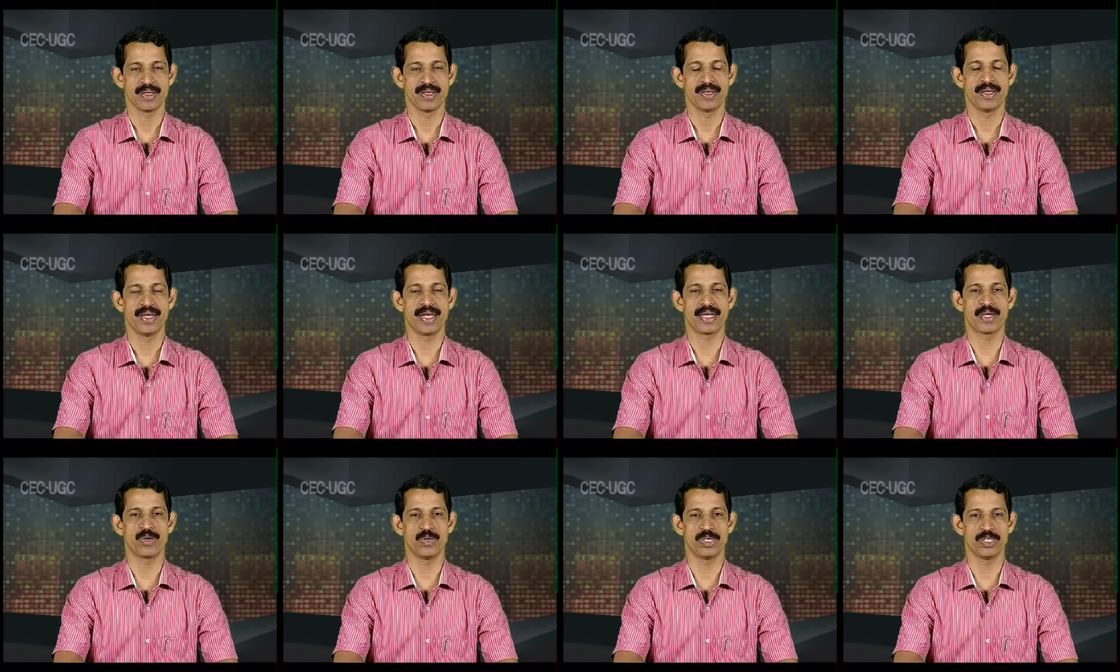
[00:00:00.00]

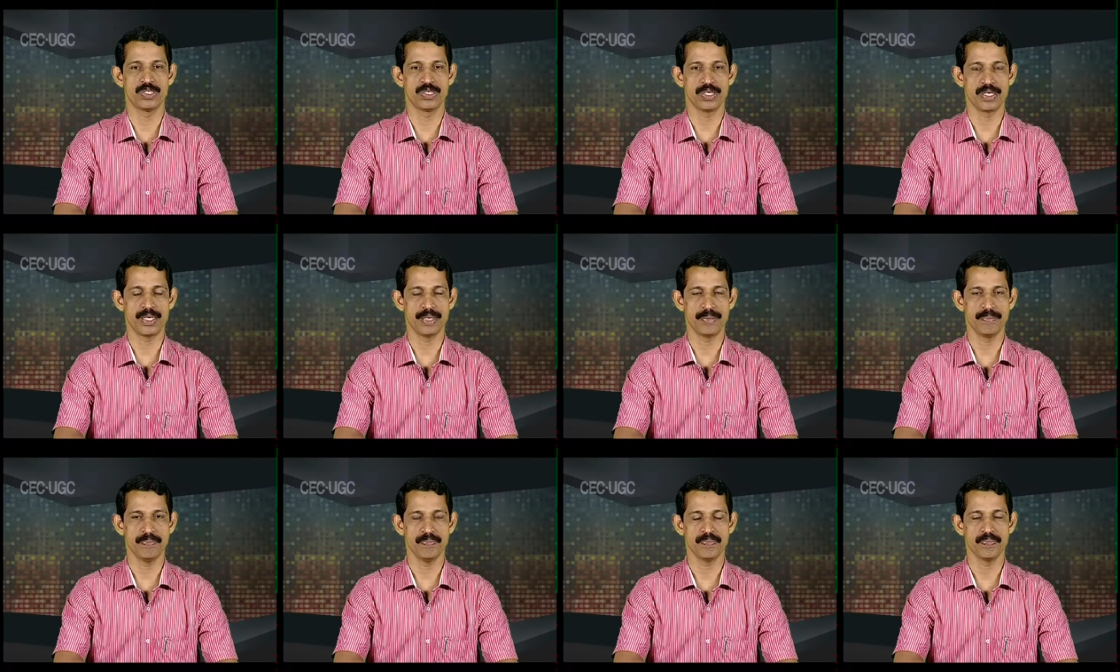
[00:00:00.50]
According to
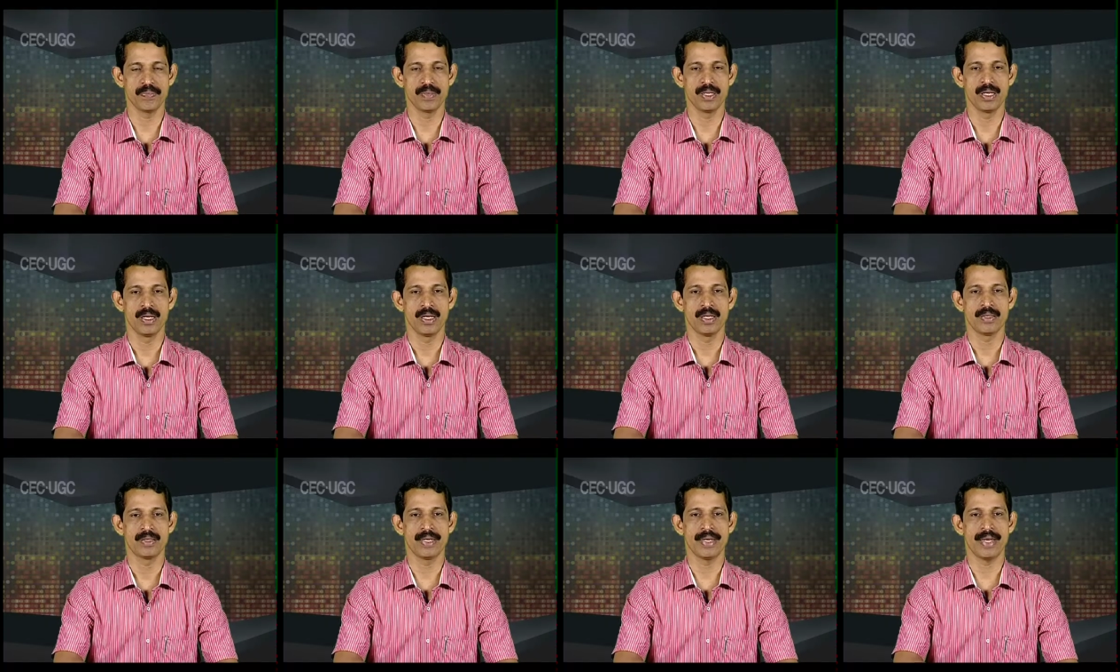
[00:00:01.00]
him,
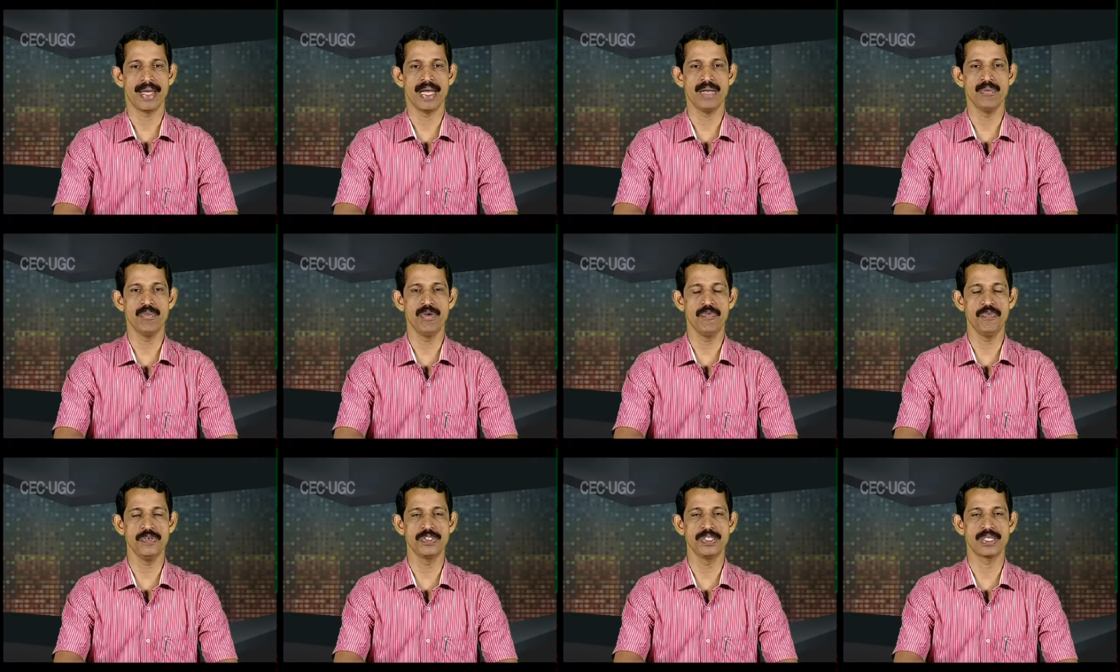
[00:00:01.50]
the aim
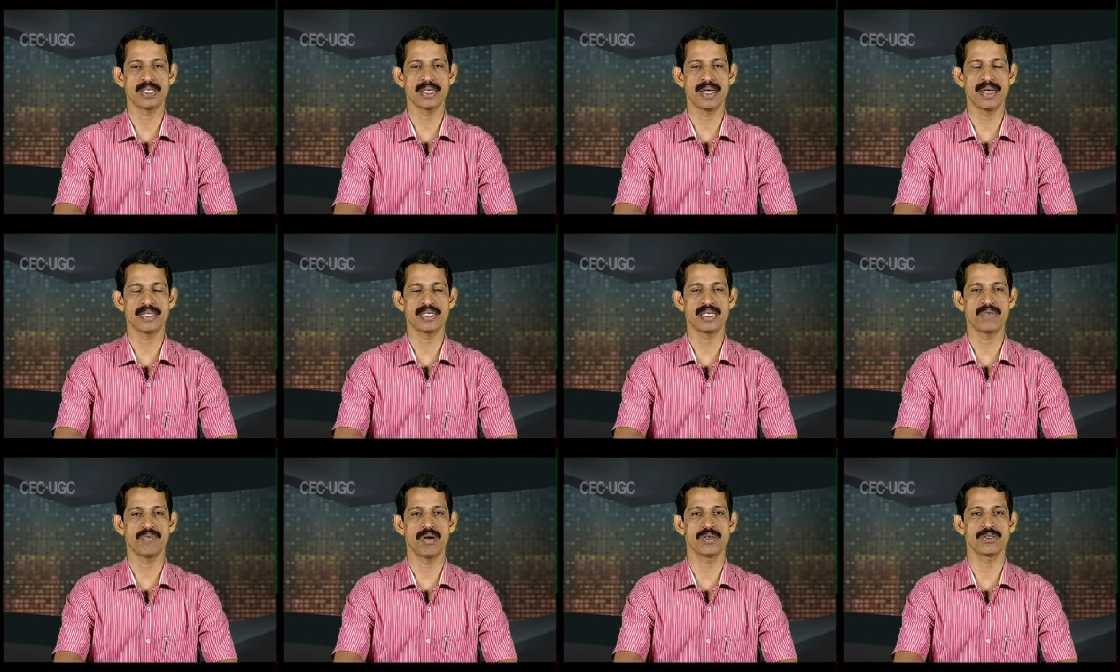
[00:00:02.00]
of
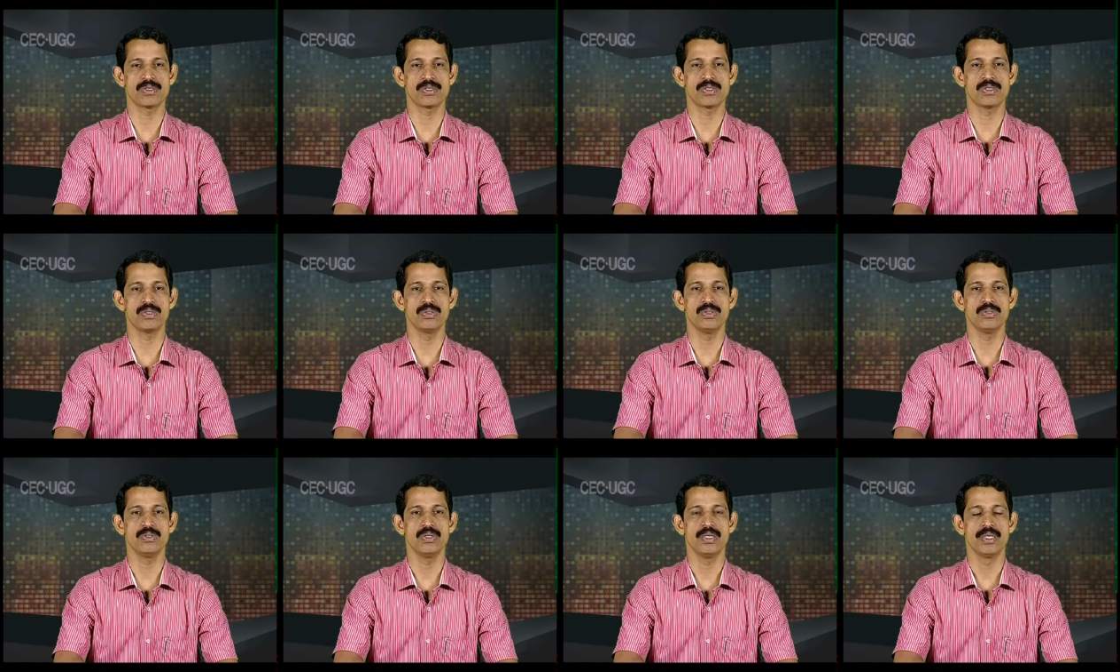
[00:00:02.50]
education was
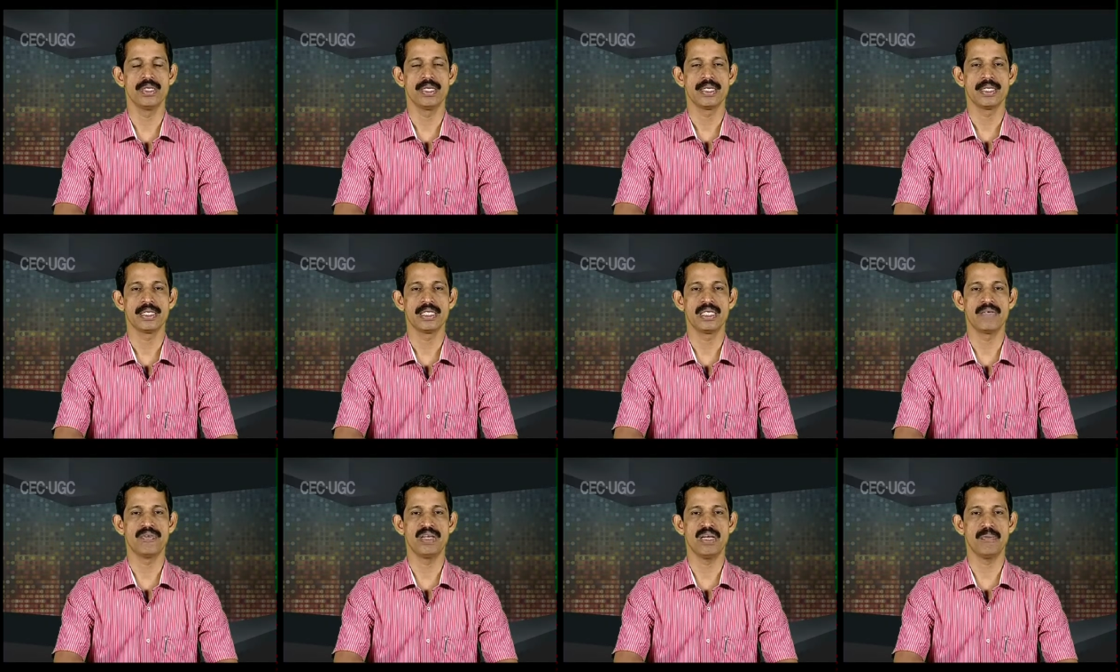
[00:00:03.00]
to
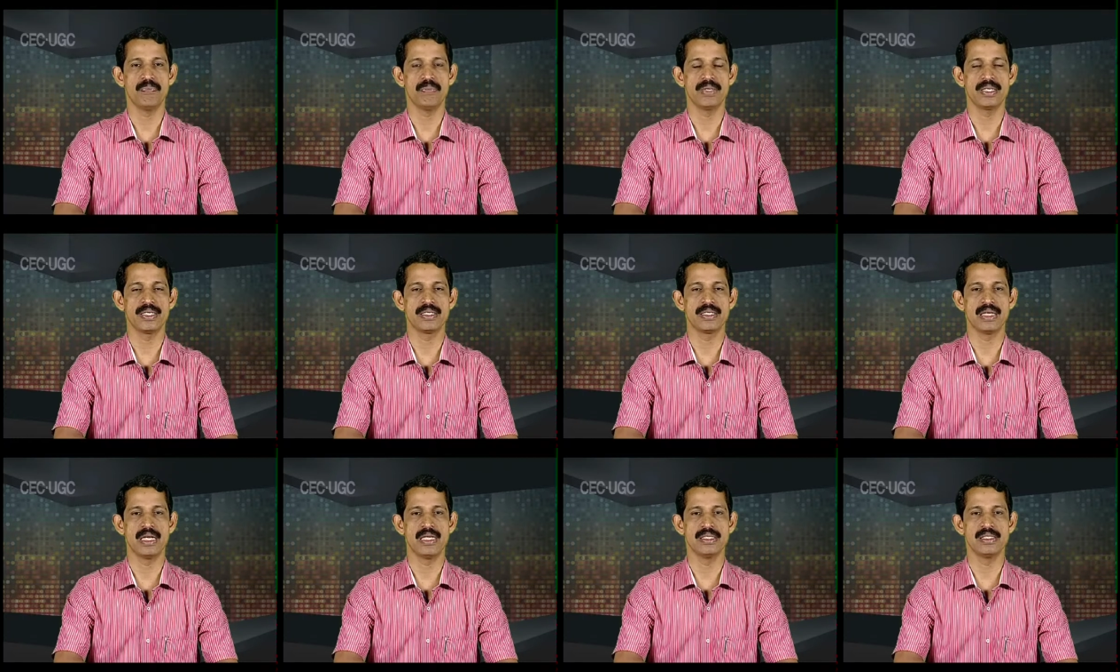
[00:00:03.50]
develop
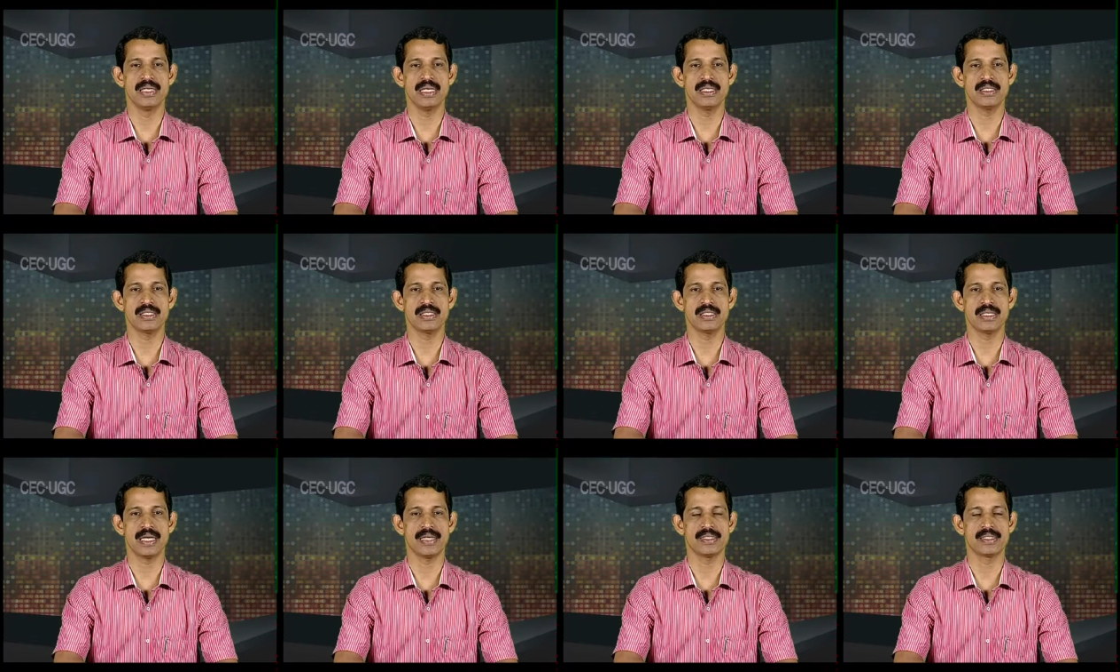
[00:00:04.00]

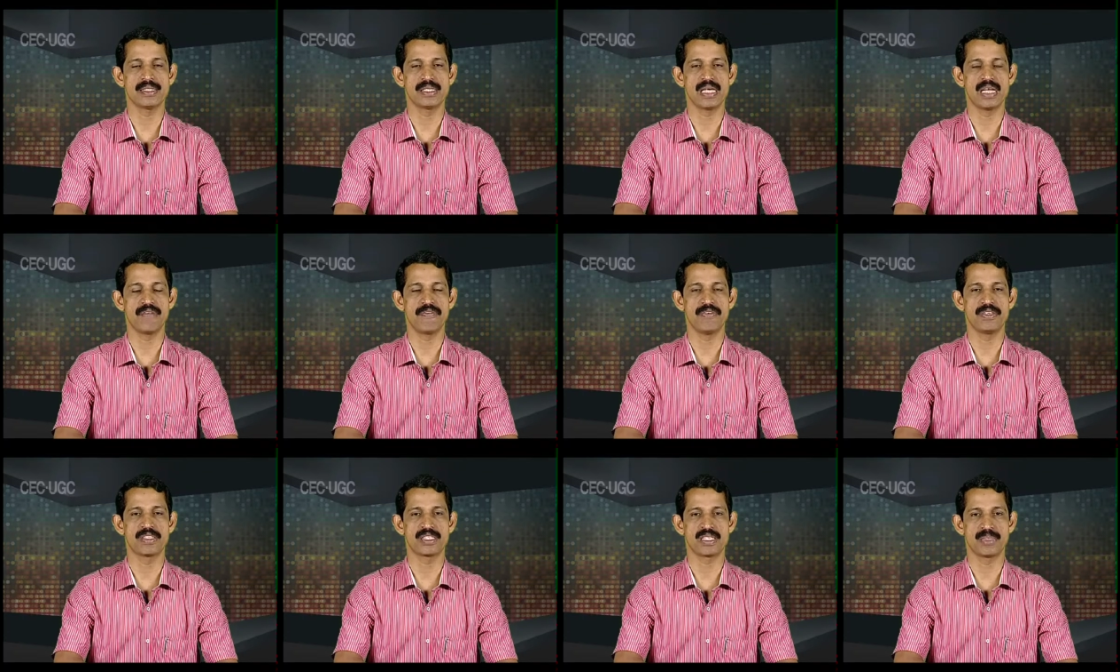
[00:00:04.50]
intelligence and
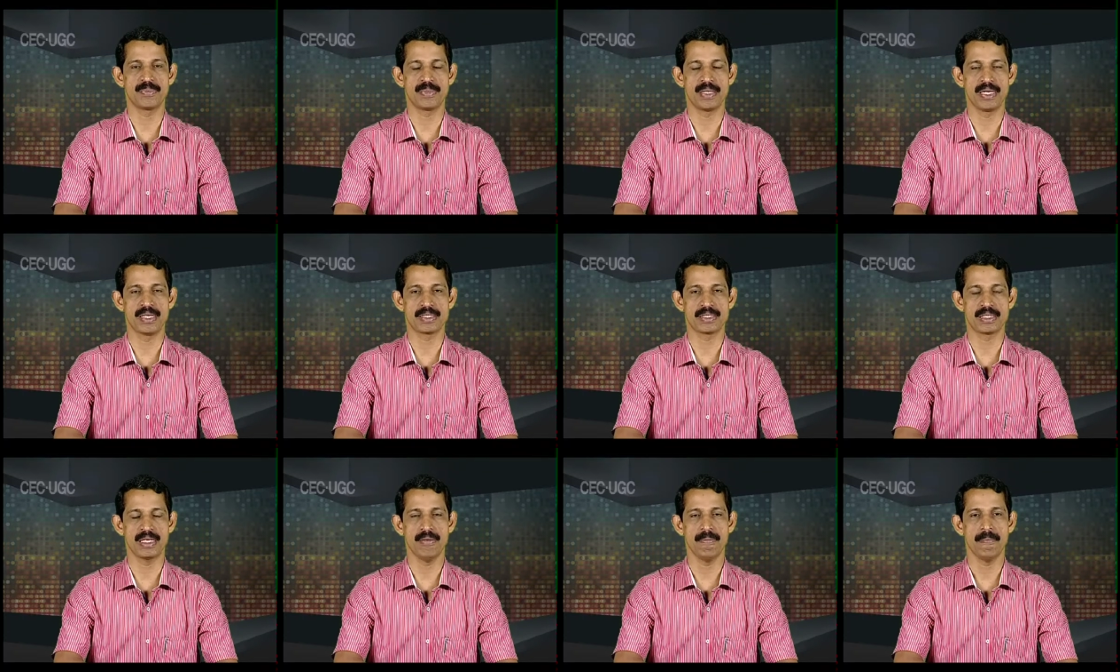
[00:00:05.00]
self
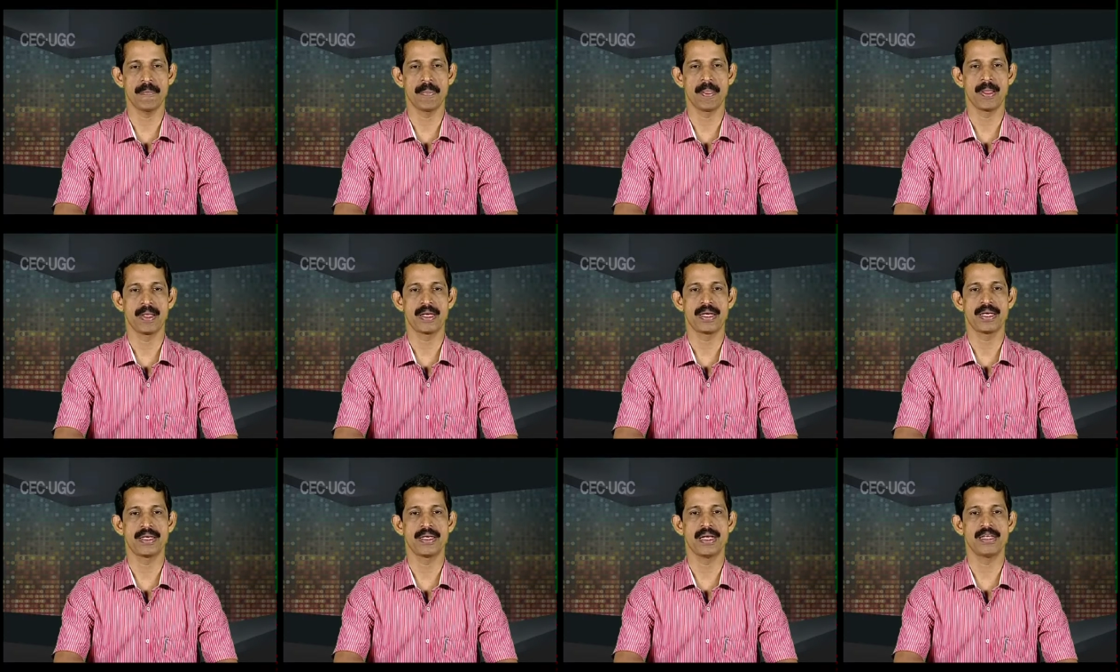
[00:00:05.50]
discrimination
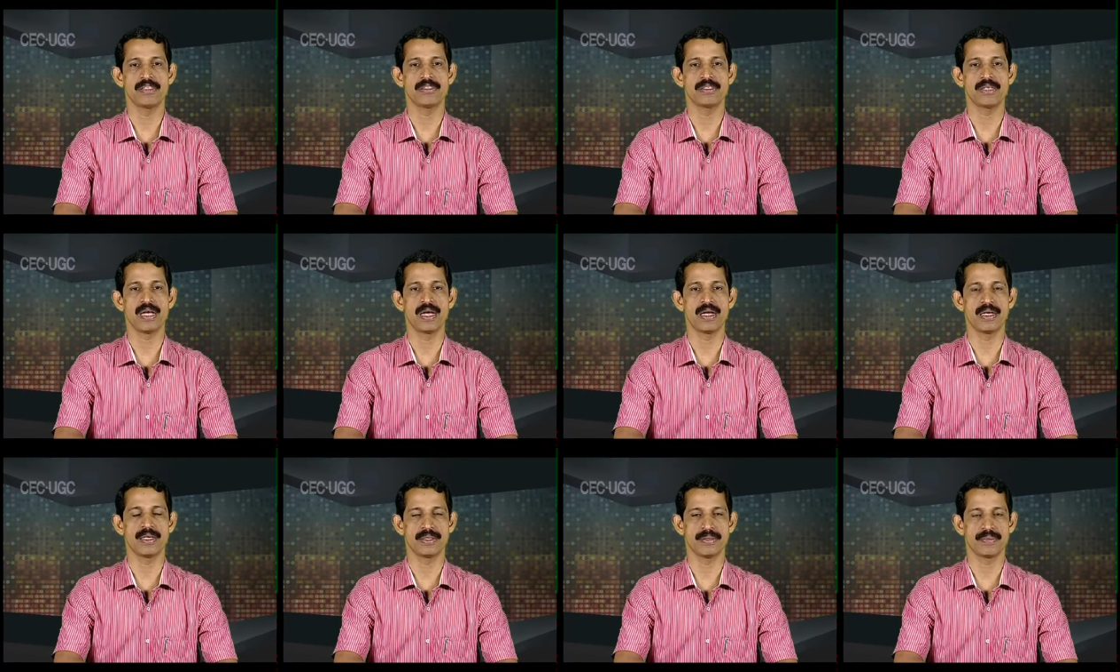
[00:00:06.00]
in a
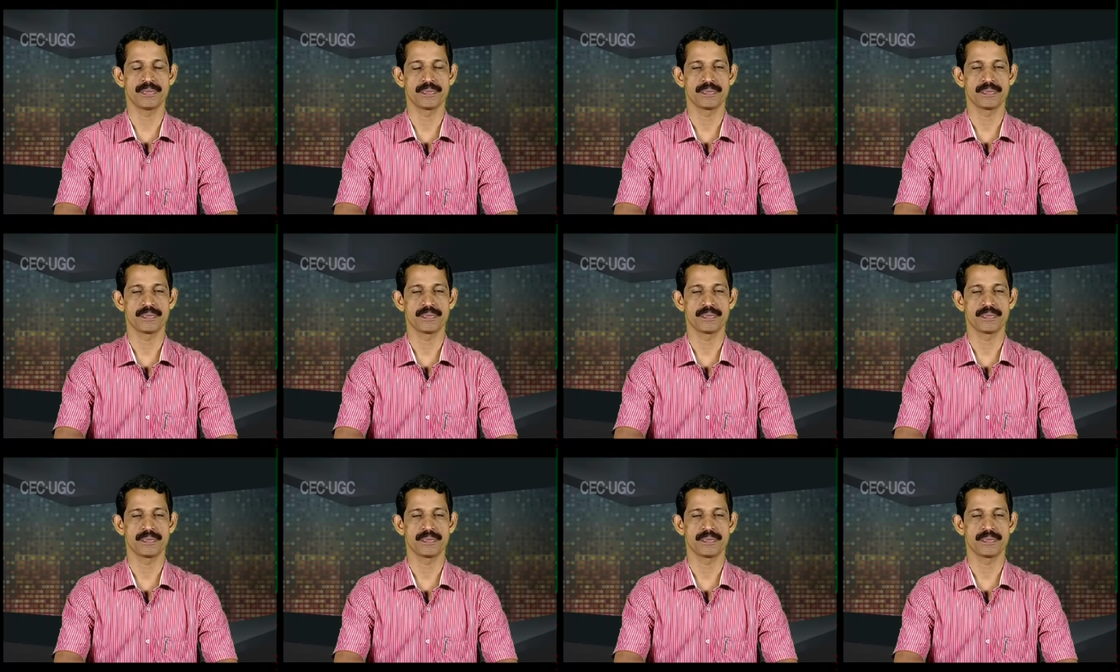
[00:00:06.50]
child.